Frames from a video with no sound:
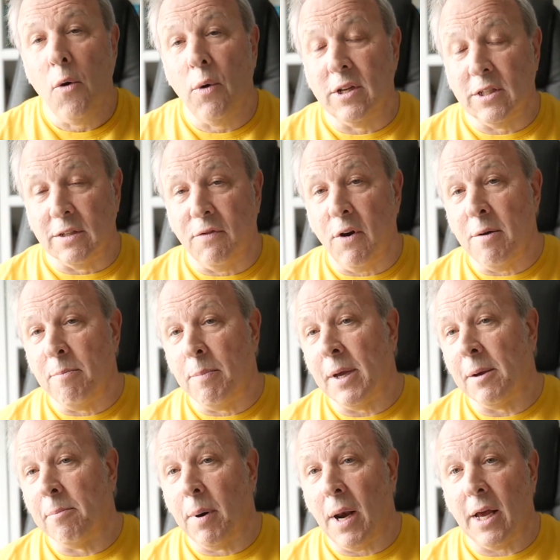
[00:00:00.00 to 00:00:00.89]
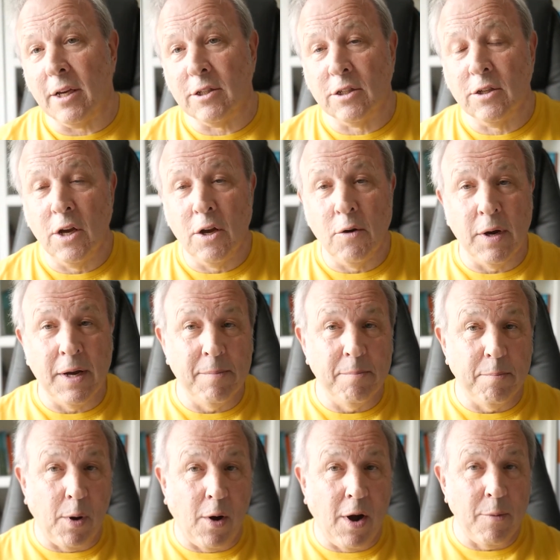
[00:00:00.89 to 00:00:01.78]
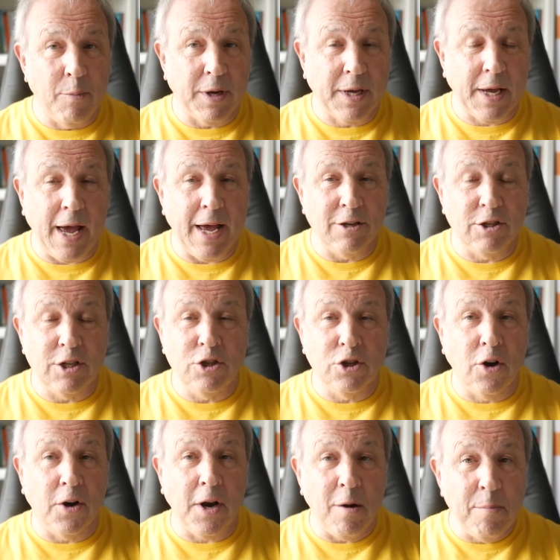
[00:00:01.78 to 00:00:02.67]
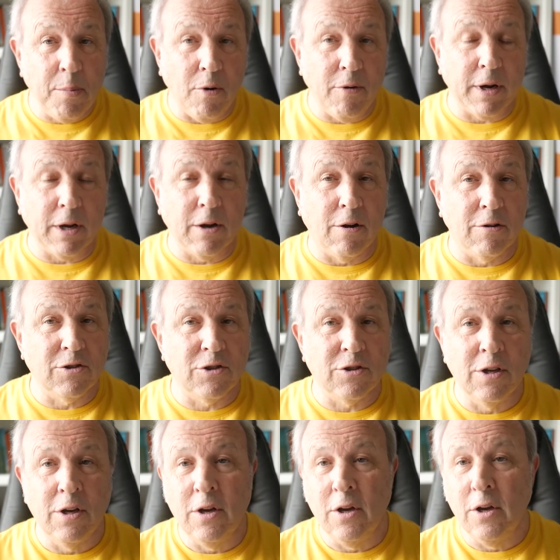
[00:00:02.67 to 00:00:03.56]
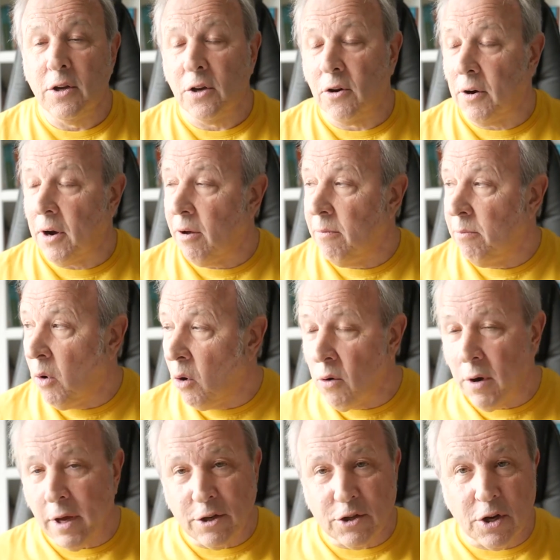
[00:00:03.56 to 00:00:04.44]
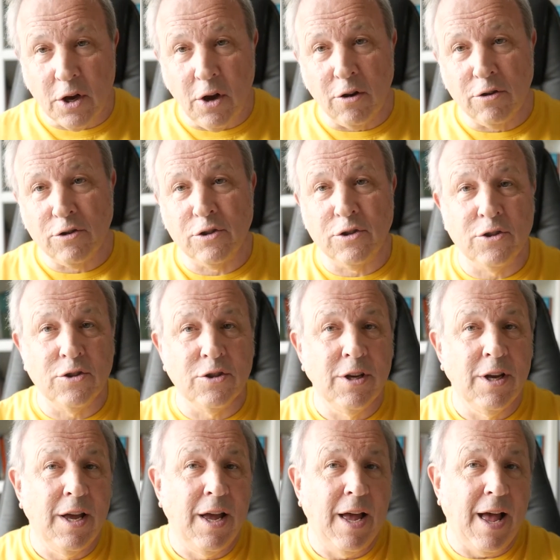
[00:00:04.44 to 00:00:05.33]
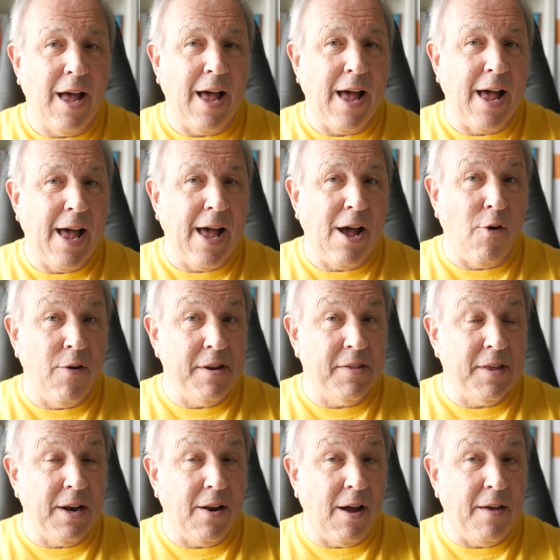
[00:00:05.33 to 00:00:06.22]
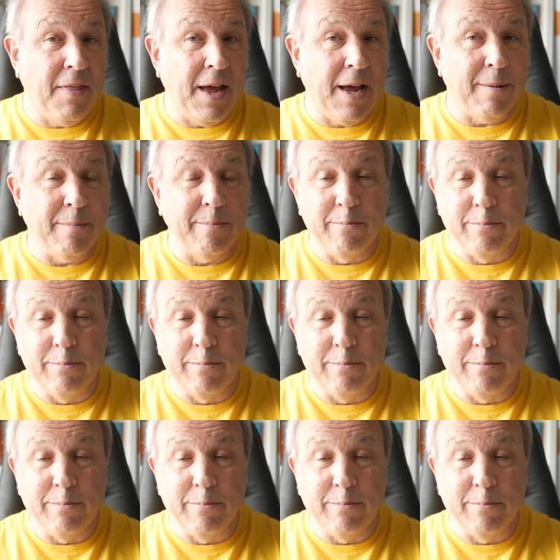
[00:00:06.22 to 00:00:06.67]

Well, there's a very big plus in buying with cash is you've got no borrowing costs, you've got no mortgage costs or anything like that.